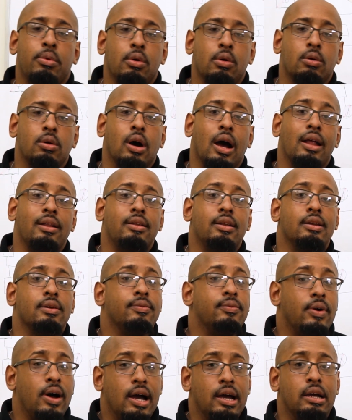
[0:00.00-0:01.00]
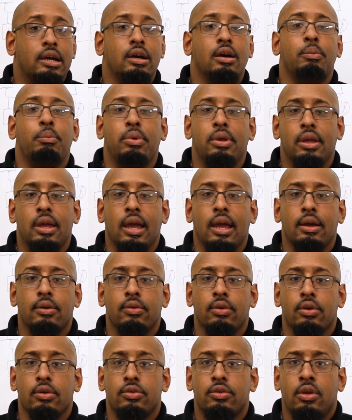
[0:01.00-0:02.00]
you identify good
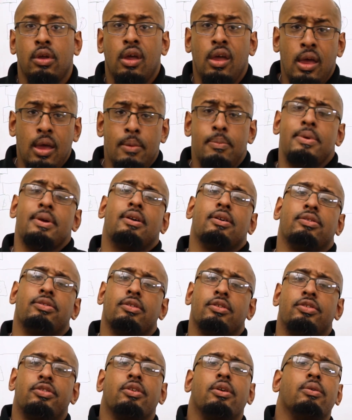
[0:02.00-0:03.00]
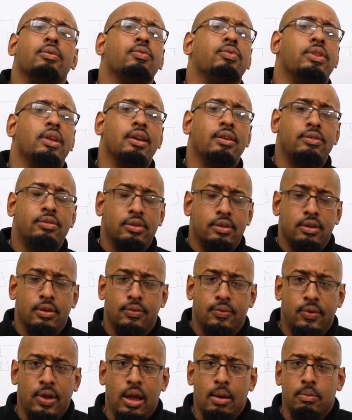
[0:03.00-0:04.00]
behaviors, because there's certain things in your
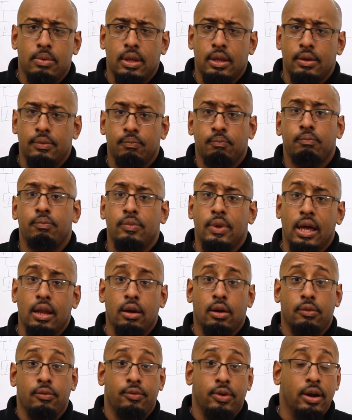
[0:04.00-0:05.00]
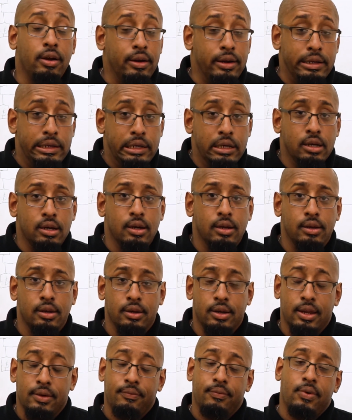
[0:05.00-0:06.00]
family that are very good
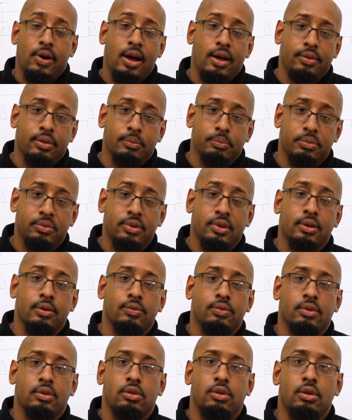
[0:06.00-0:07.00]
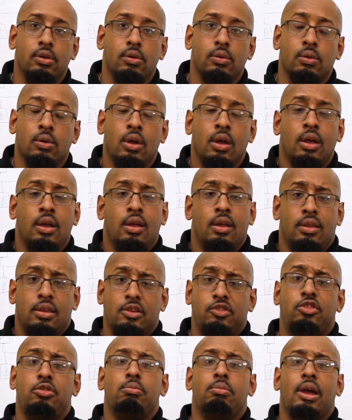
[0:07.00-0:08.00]
and that find themselves in you
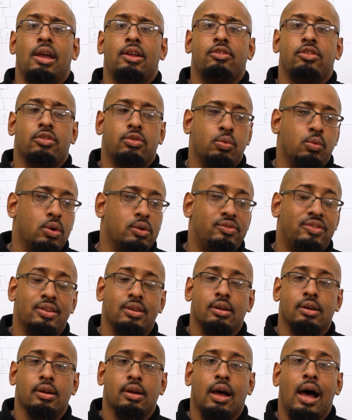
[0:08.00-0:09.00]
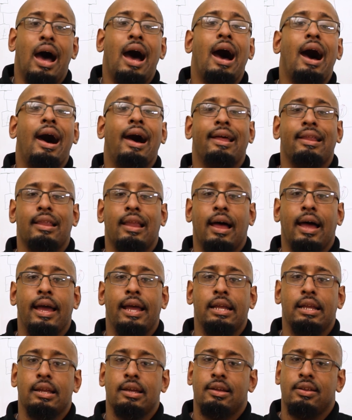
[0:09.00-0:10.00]
that you may just want to
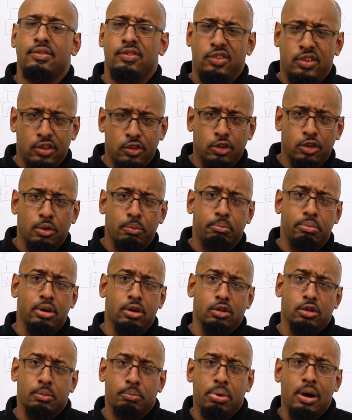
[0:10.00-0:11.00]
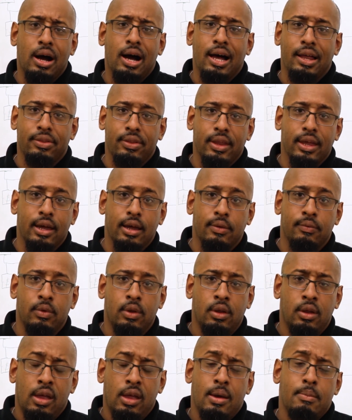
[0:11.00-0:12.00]
highlight and continue to build upon that.
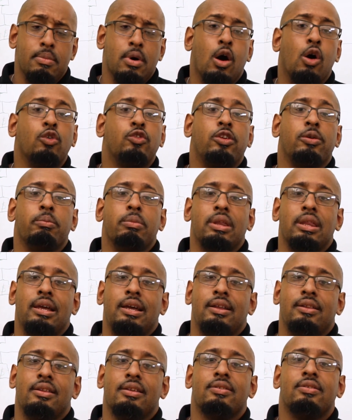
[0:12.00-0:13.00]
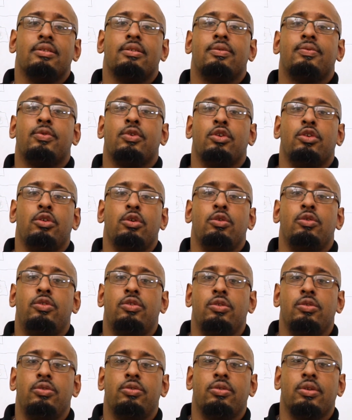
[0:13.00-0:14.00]
But ultimately, this is for you
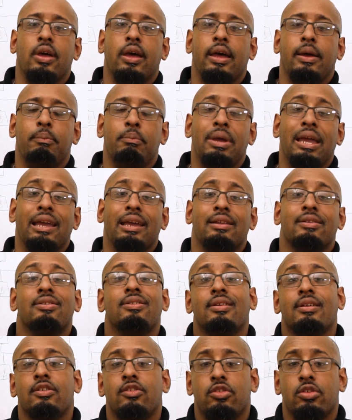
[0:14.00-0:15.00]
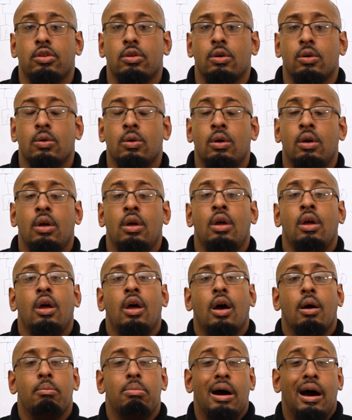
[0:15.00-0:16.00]
to say, being intentional
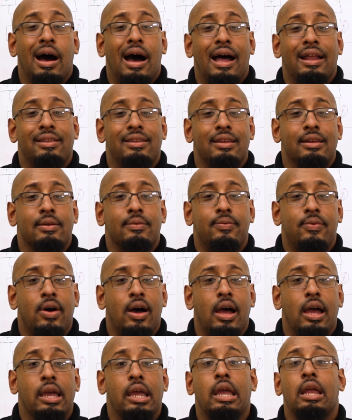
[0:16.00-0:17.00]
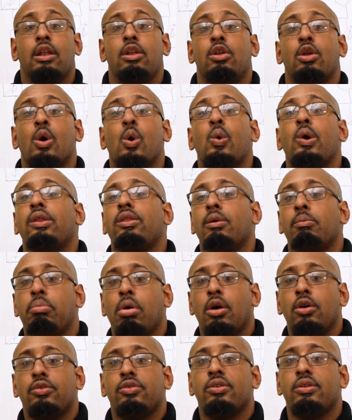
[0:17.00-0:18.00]
about identifying and knowing the
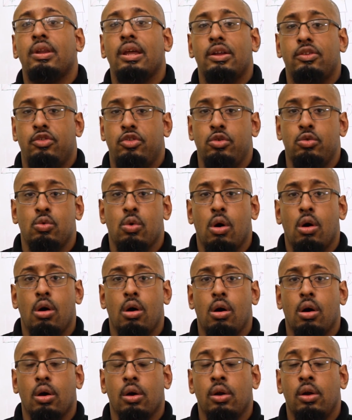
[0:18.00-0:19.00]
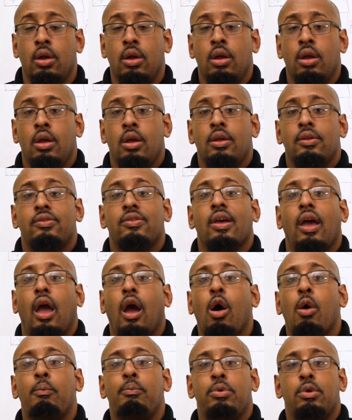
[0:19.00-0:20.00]
person that you are to
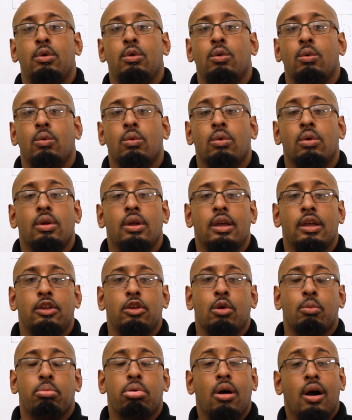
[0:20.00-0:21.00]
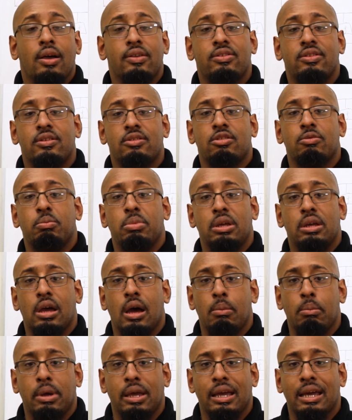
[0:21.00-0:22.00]
help you in your process of
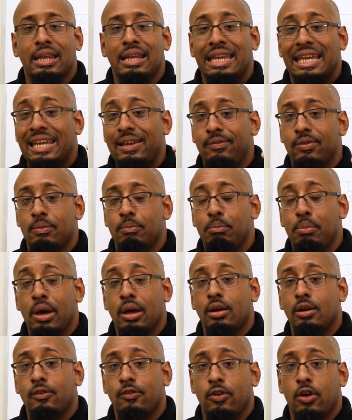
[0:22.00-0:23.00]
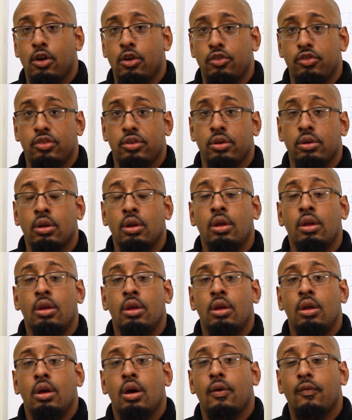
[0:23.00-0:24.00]
becoming an even better version
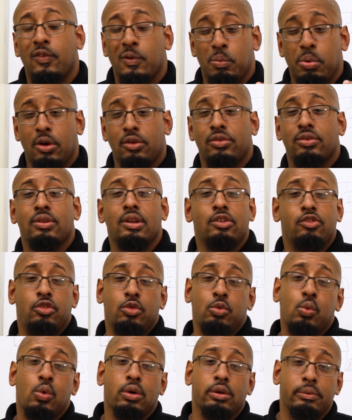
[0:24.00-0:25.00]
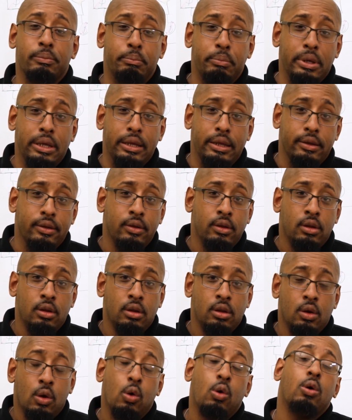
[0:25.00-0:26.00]
of the person that you want to be,
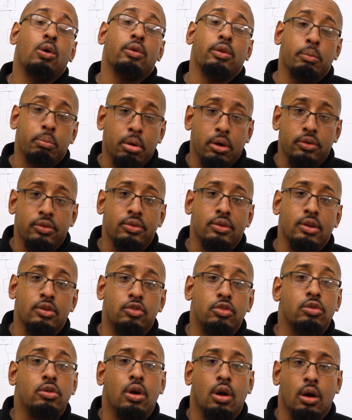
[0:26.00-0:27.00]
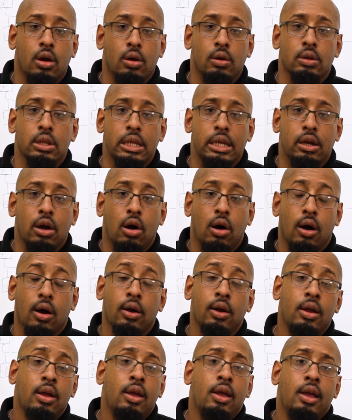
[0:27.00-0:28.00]
or the person that you currently are.
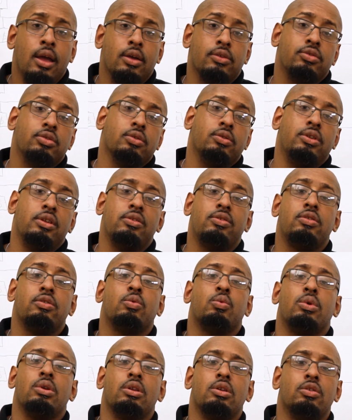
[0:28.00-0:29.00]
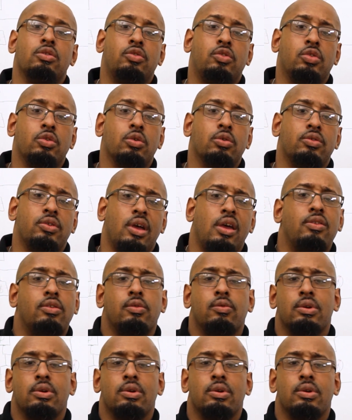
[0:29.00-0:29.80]
And so this is one of the tools as it